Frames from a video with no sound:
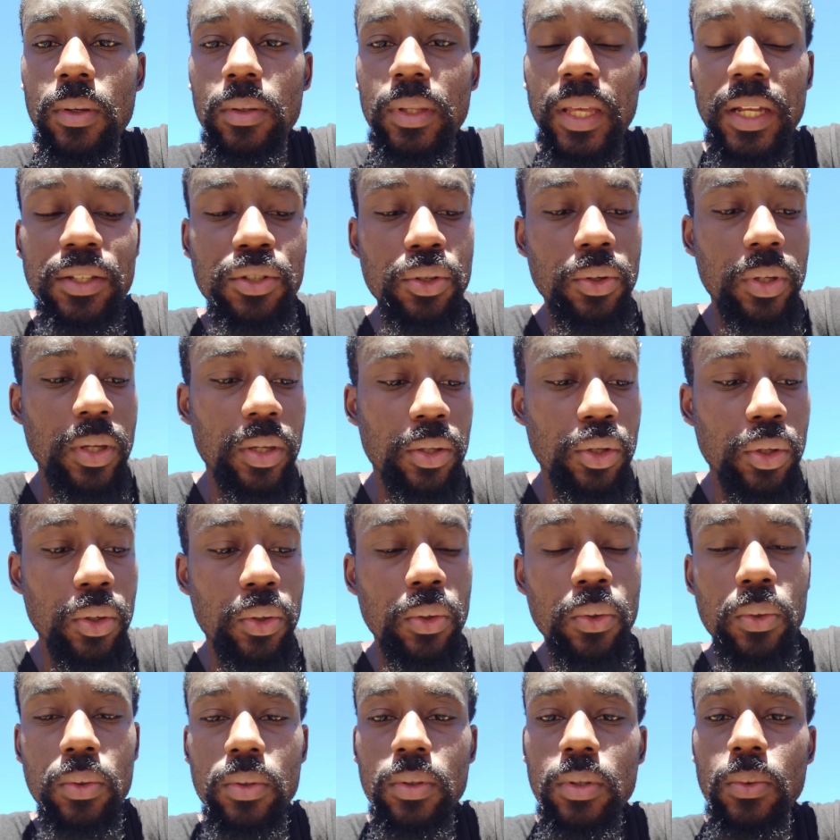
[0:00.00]
that you could
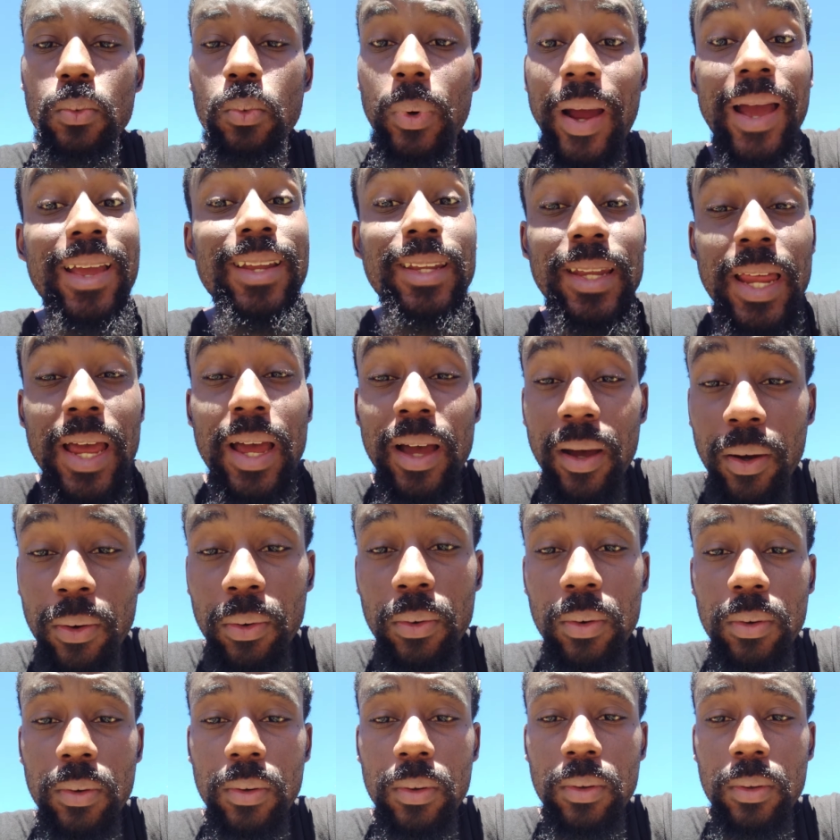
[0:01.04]
use right now,
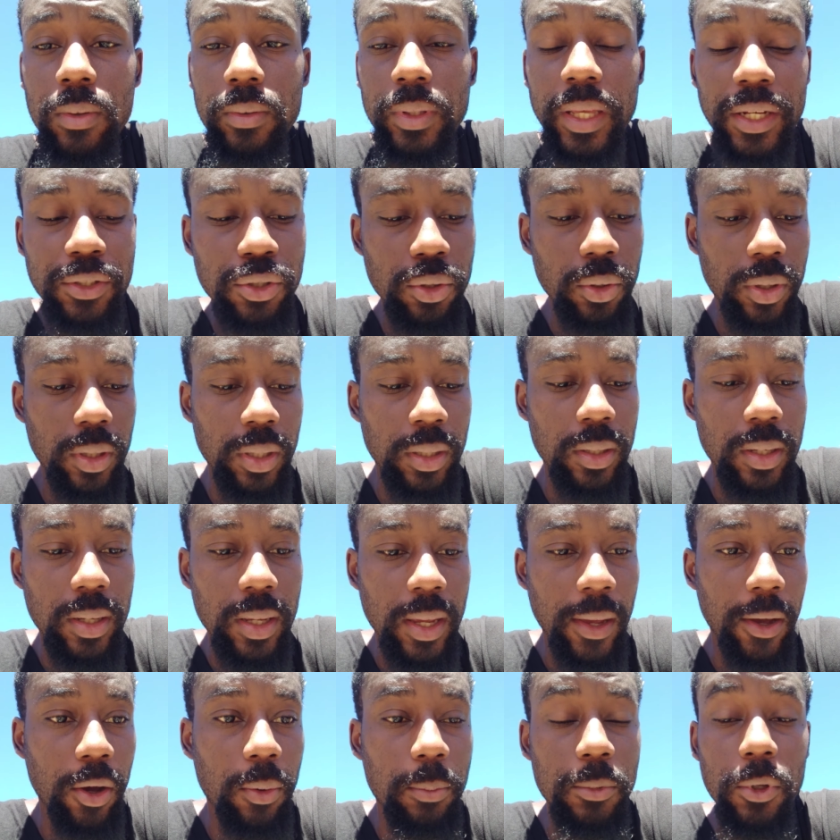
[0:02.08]
that you can
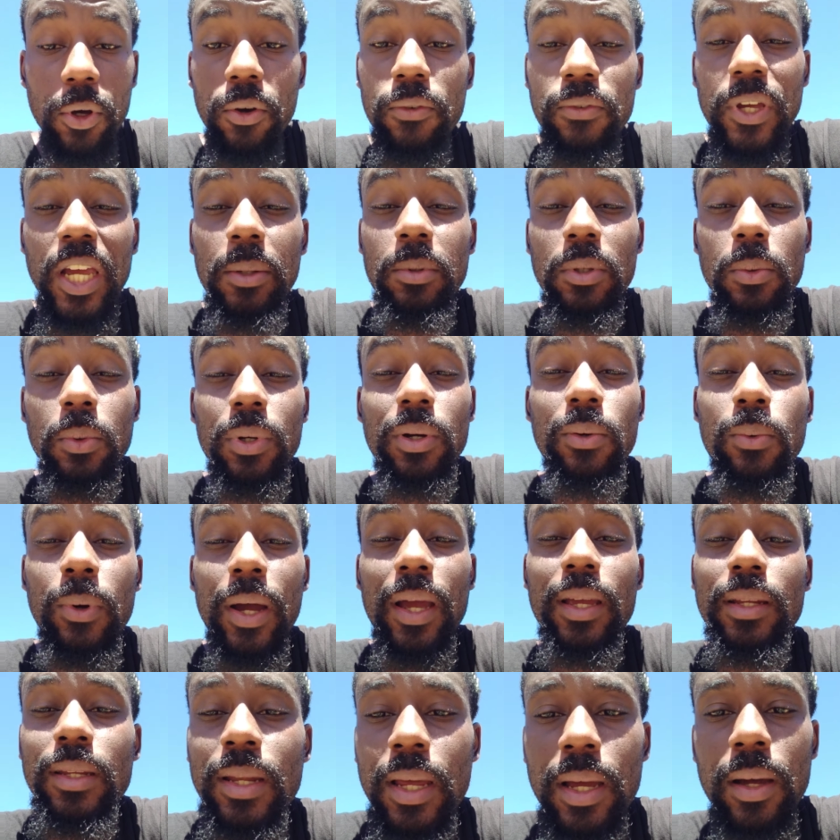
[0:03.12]
help your family with
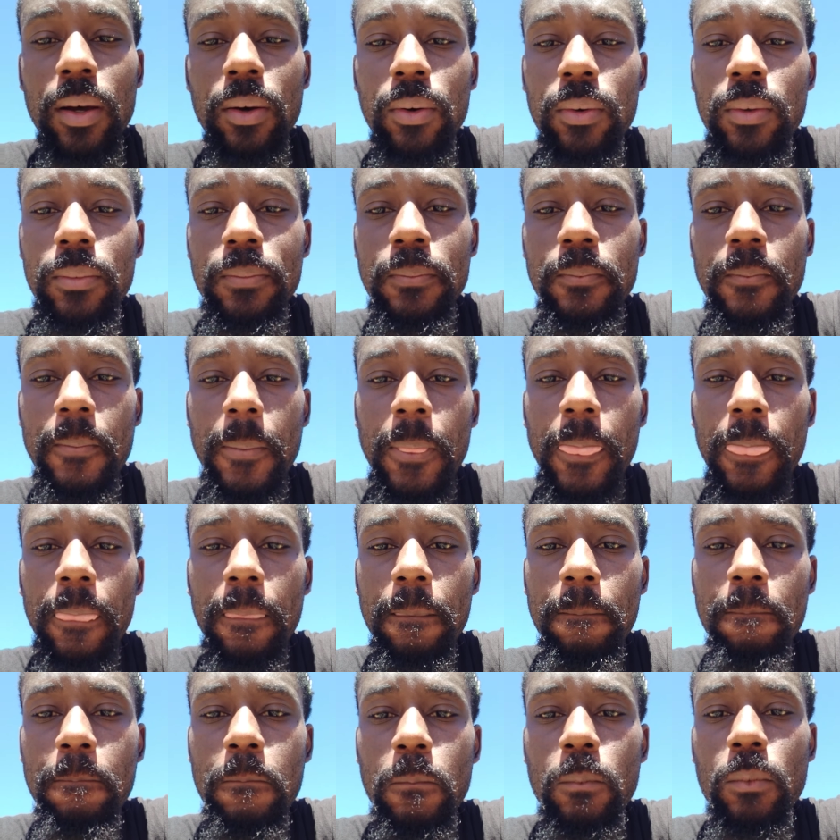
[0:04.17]
right now.
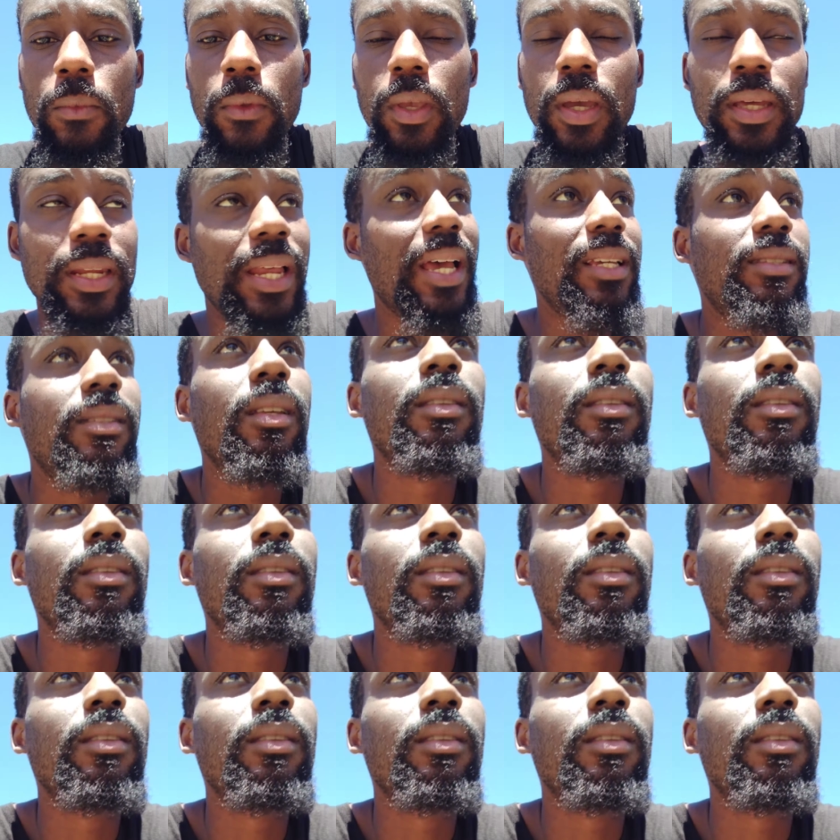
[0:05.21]
And that's